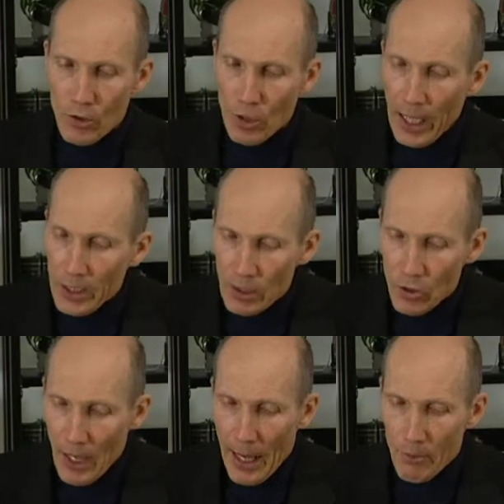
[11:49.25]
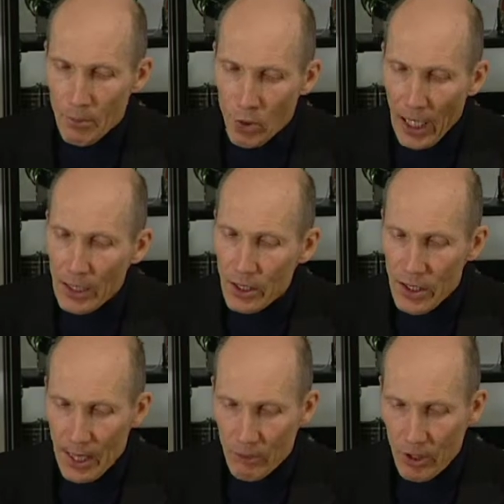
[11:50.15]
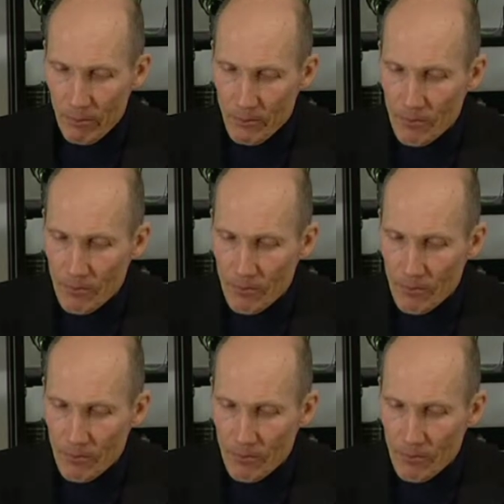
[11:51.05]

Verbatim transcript: trying to trap him, trying to tempt him.